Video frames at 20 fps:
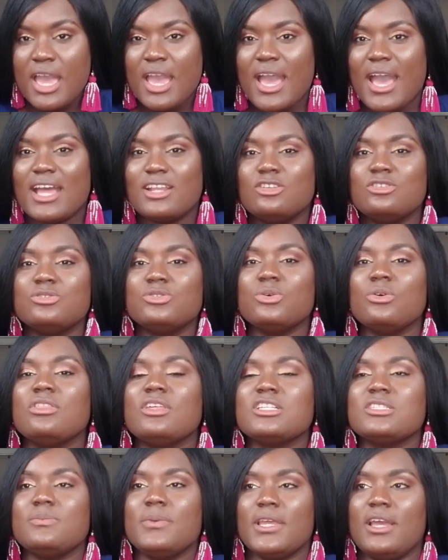And you do
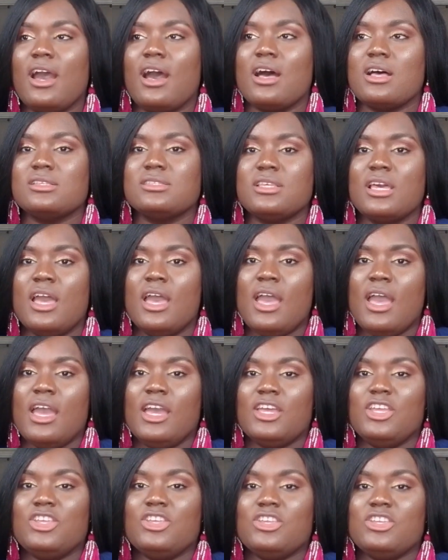this because
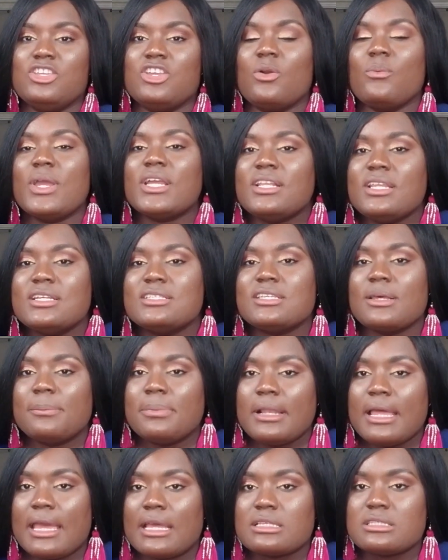your wig needs a
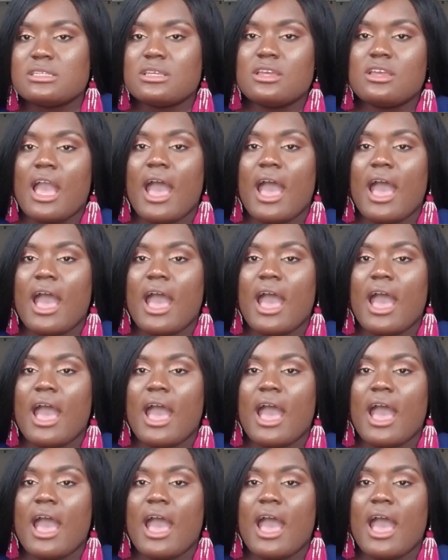place.